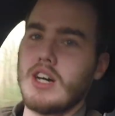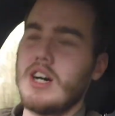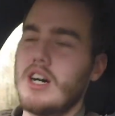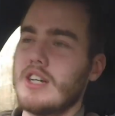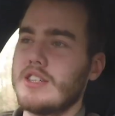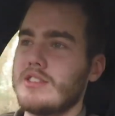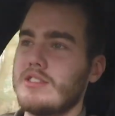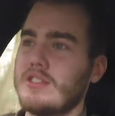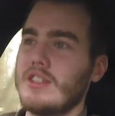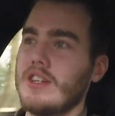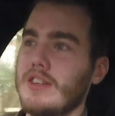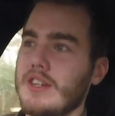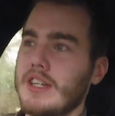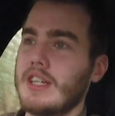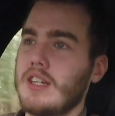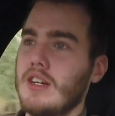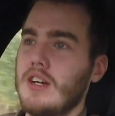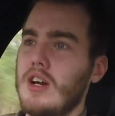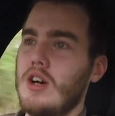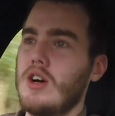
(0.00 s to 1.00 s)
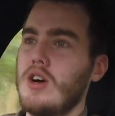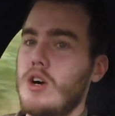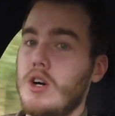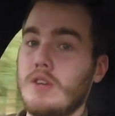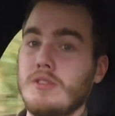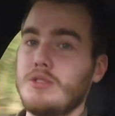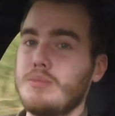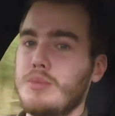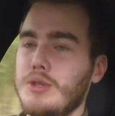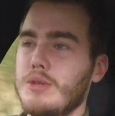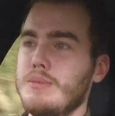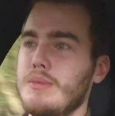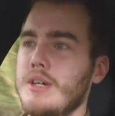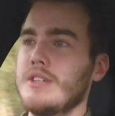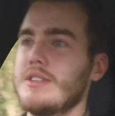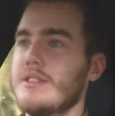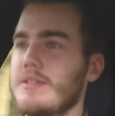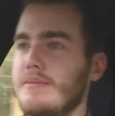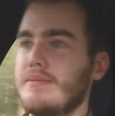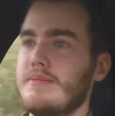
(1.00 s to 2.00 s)
harder steering of sport
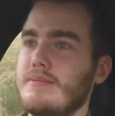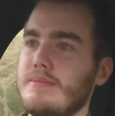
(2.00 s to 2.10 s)
mode.